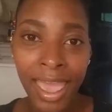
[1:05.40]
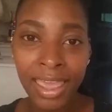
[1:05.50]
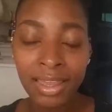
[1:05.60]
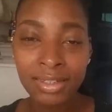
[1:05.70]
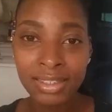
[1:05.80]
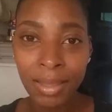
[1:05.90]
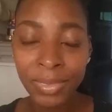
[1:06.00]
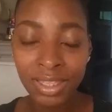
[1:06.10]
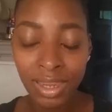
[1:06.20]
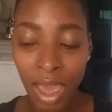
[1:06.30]
And
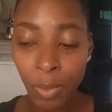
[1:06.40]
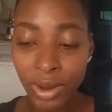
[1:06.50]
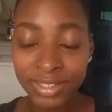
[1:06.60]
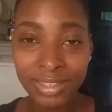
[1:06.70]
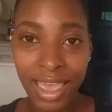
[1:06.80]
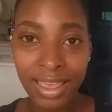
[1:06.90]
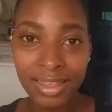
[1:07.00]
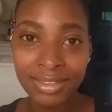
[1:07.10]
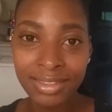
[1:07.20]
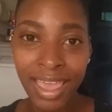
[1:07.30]
something that I want to say
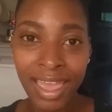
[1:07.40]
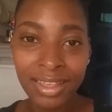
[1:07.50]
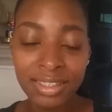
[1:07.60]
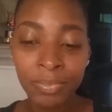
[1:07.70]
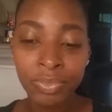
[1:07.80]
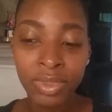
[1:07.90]
is that